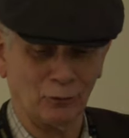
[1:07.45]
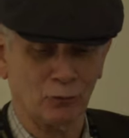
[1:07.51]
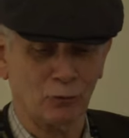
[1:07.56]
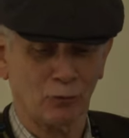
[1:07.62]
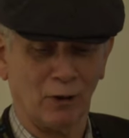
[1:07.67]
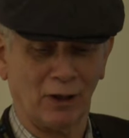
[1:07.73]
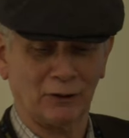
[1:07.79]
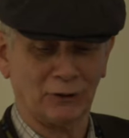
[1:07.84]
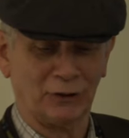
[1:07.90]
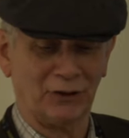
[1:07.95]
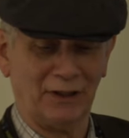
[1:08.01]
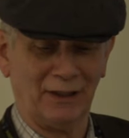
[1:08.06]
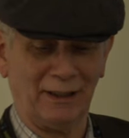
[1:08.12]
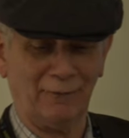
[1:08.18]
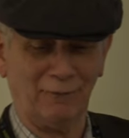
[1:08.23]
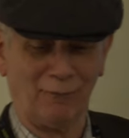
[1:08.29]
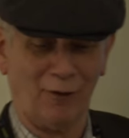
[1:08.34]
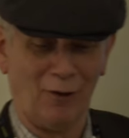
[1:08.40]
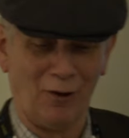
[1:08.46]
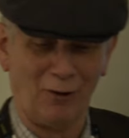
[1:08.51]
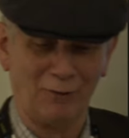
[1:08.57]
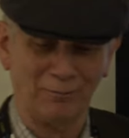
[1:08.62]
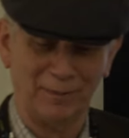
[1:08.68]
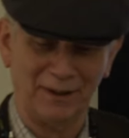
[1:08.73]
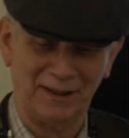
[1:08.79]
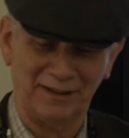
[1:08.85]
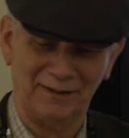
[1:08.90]
Russian
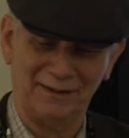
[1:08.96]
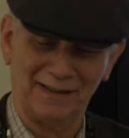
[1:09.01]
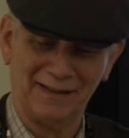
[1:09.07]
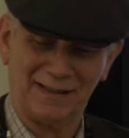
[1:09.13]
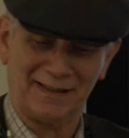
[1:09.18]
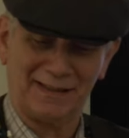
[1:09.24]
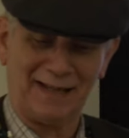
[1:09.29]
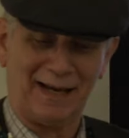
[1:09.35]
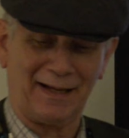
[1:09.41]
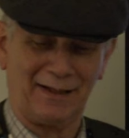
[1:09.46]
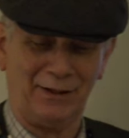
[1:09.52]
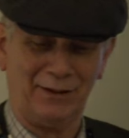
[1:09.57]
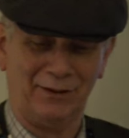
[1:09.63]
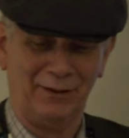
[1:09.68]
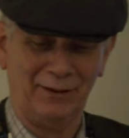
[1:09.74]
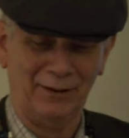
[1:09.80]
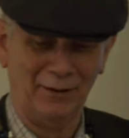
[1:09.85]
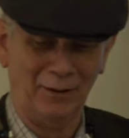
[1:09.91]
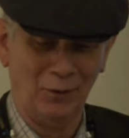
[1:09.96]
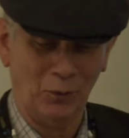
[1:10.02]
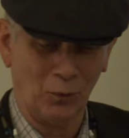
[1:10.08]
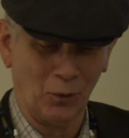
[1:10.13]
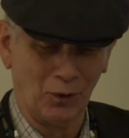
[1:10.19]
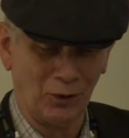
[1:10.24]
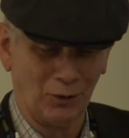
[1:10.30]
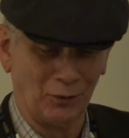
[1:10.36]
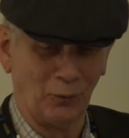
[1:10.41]
involvement in the Second
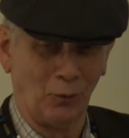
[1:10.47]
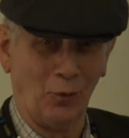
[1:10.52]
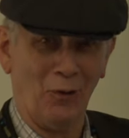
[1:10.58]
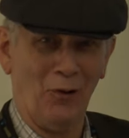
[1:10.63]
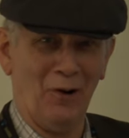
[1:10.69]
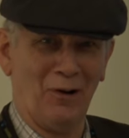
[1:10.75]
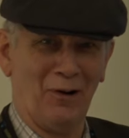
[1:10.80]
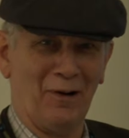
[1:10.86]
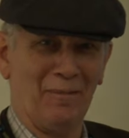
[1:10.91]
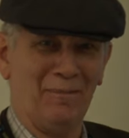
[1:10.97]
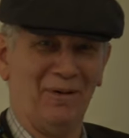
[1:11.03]
World War.